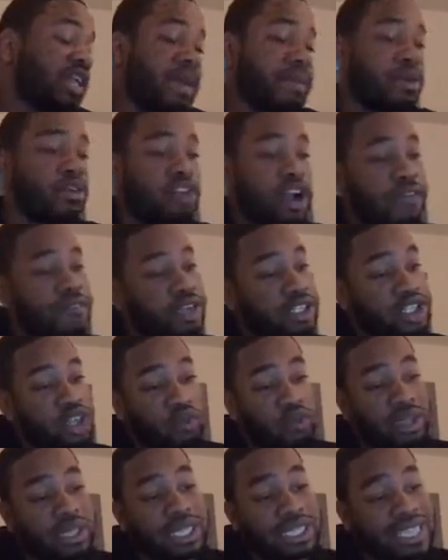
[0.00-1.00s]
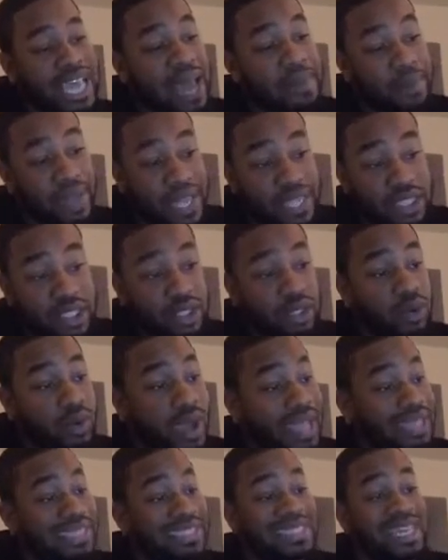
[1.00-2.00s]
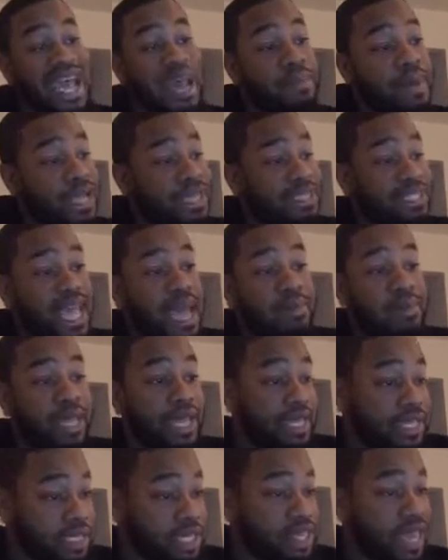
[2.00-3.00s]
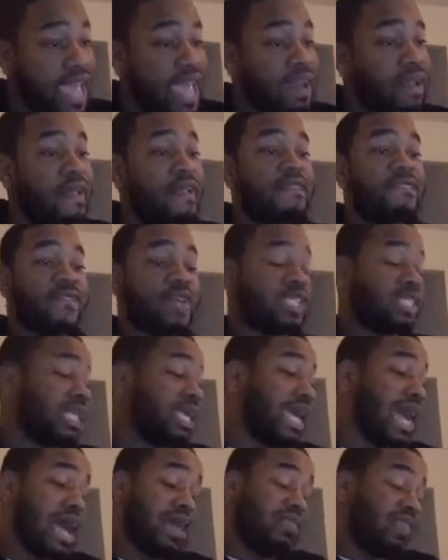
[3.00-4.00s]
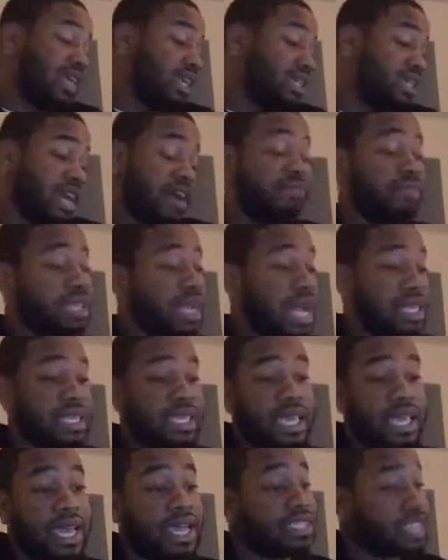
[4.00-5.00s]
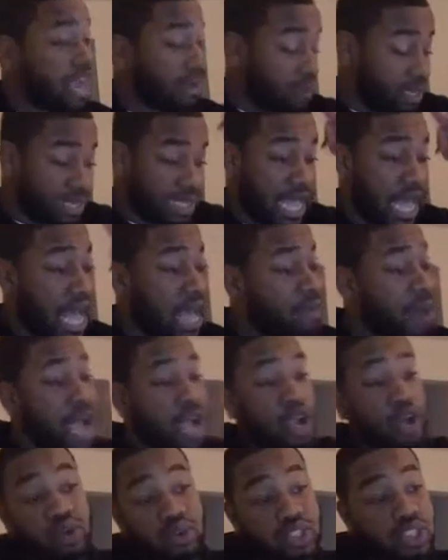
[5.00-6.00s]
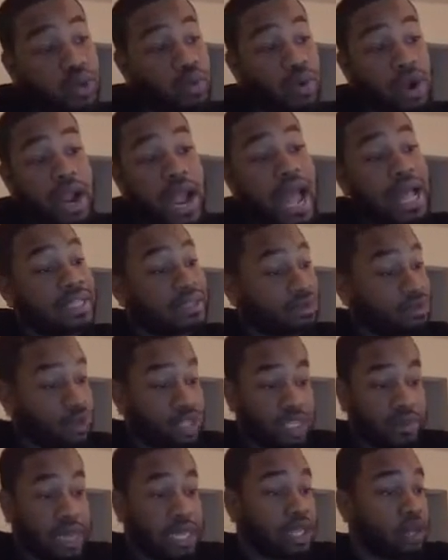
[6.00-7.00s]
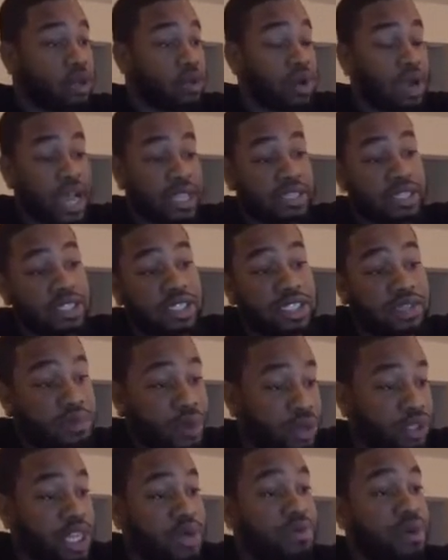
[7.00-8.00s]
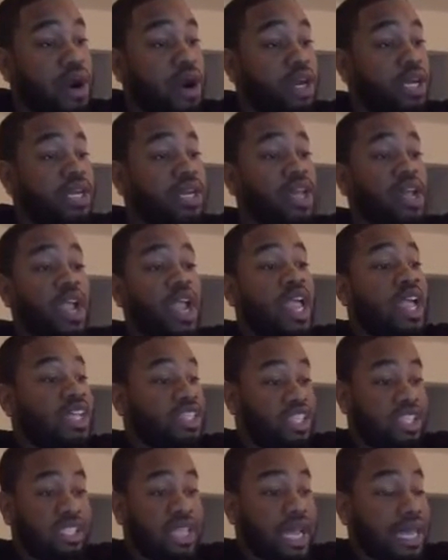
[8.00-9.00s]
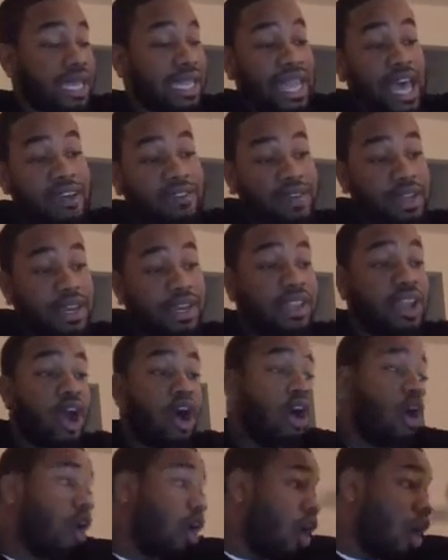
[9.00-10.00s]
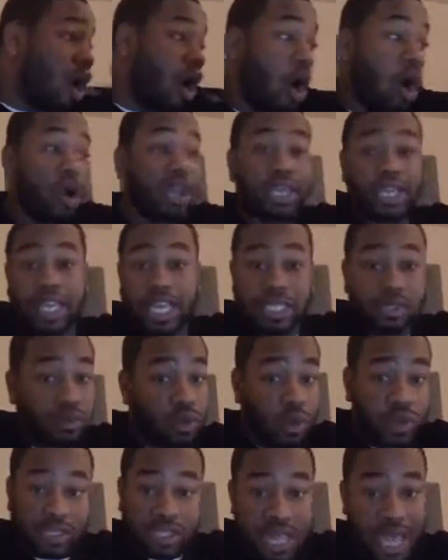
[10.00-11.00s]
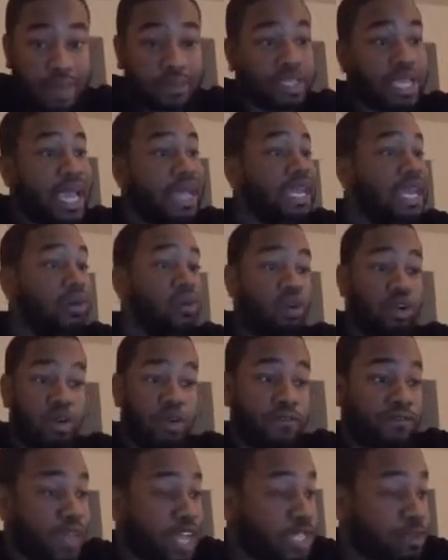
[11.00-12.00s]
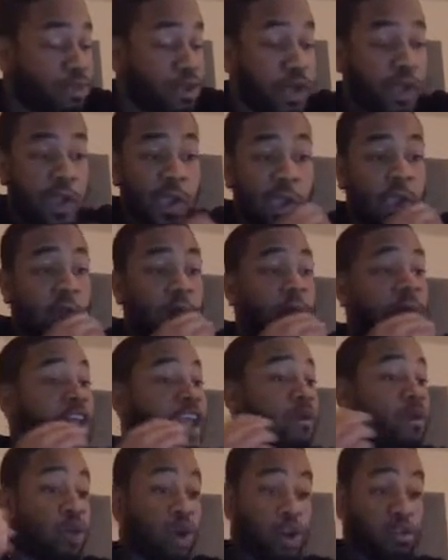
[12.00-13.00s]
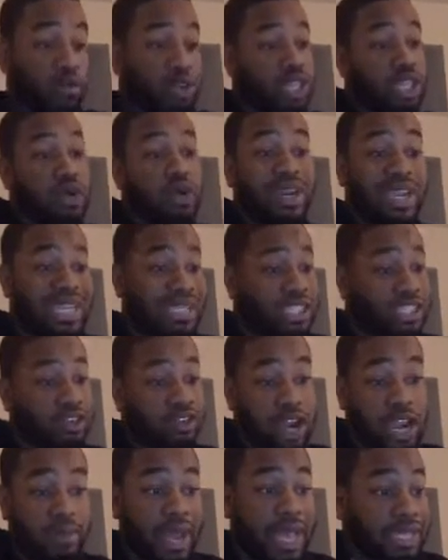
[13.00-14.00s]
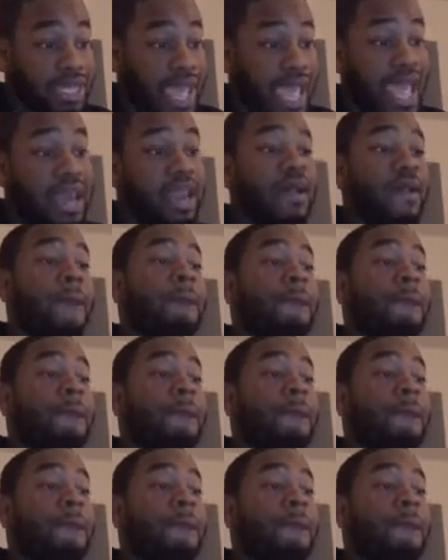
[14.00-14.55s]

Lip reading: demographic to really tap into, and Snap has tapped into that because they definitely got the kids. Every time I go somewhere, I went to my little cousin's birthday party. She's like 11. All the kids were on Snapchat. They weren't on Facebook. They weren't really on Instagram like that.